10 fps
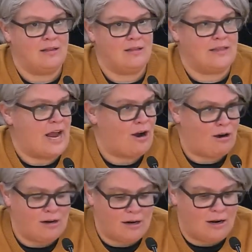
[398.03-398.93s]

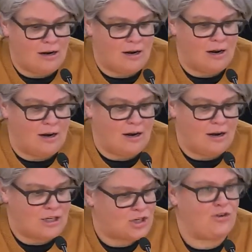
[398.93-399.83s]
Their
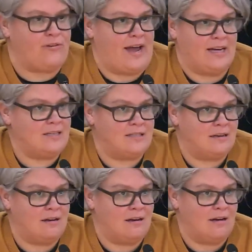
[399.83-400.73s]
surveys
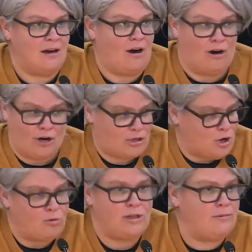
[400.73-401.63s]
are
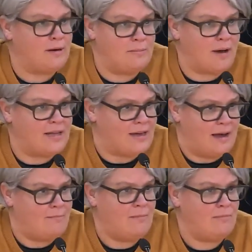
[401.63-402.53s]
totally written by
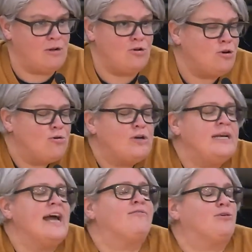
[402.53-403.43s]
them. You could
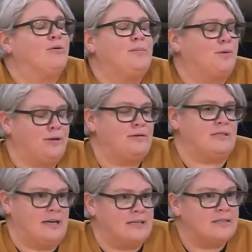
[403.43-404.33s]
never reproduce
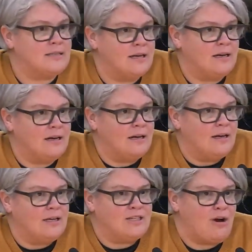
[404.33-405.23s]
this.
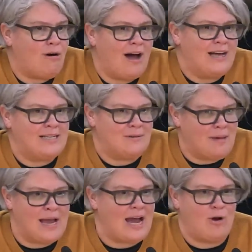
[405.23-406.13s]
So to
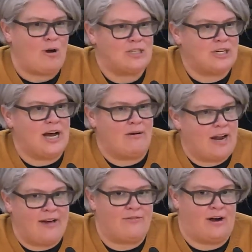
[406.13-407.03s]
me, I question how it
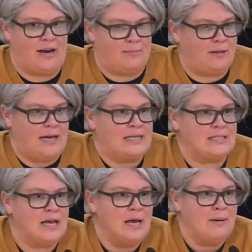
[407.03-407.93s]
ever had a place.
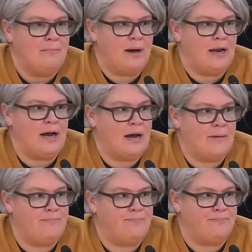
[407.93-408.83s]
But
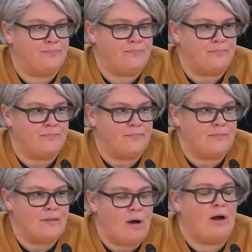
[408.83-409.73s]

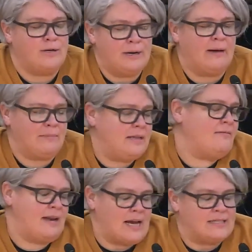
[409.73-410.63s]
no, I do not believe
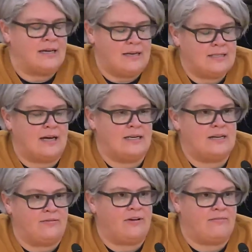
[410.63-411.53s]
it has any
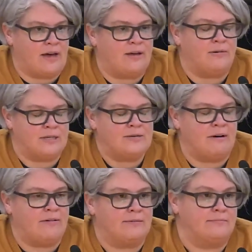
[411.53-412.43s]
scientific value whatsoever.